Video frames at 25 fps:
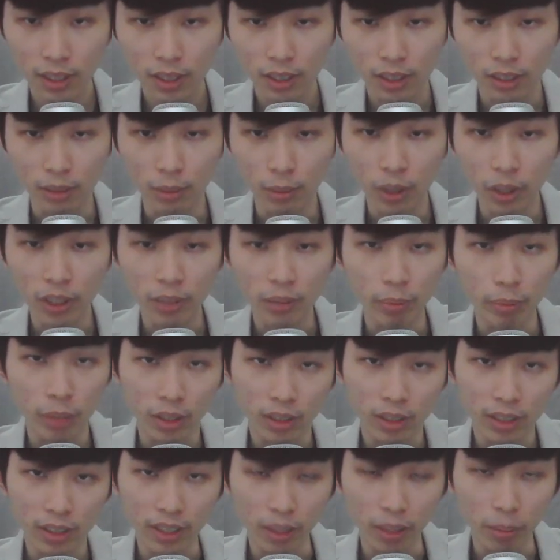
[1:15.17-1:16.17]
is more
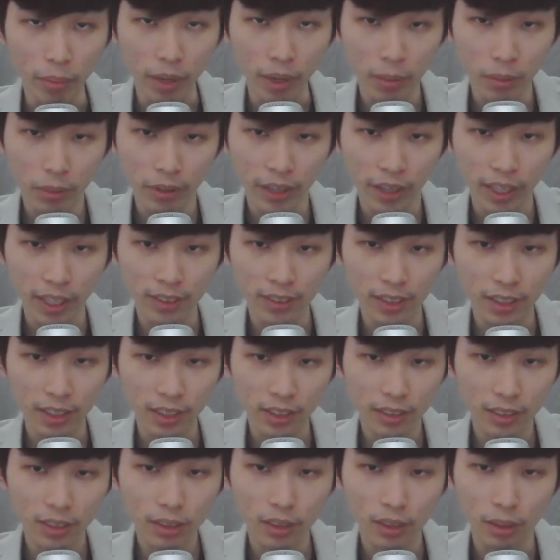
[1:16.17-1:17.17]
important than
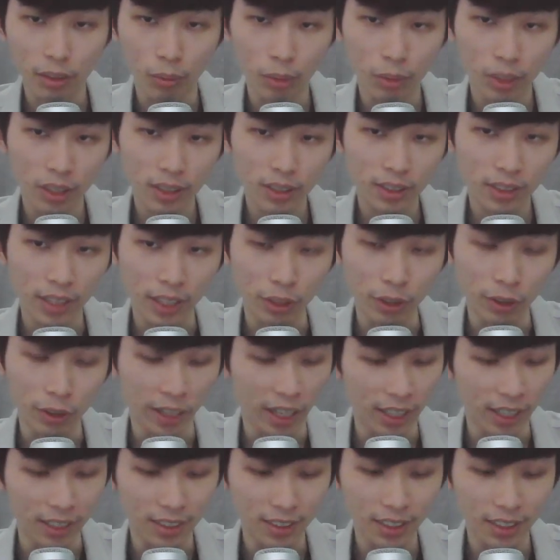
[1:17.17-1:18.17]
memorizing the words that you
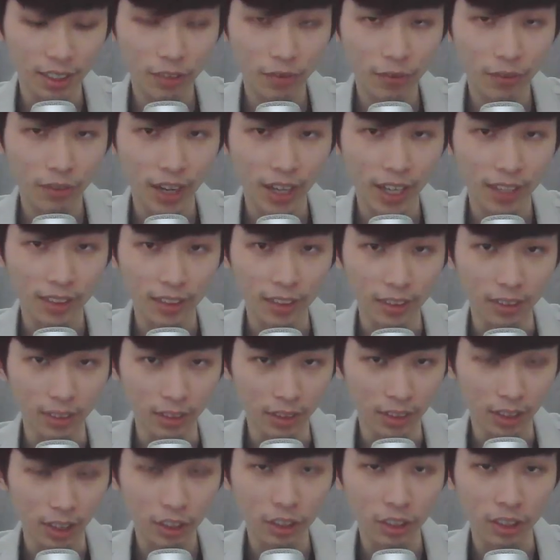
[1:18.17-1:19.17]
can easily find in a
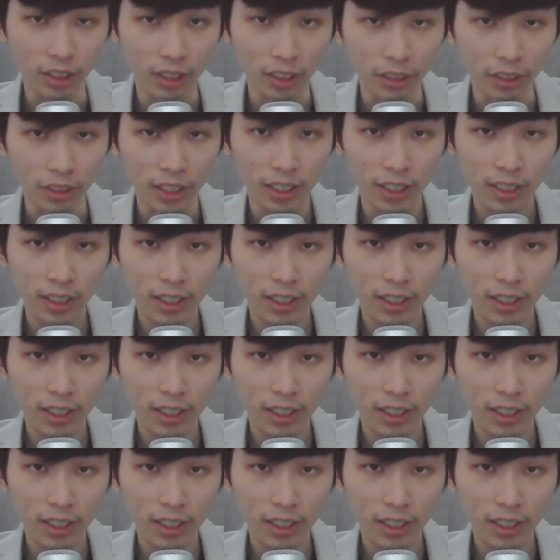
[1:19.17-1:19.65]
dictionary.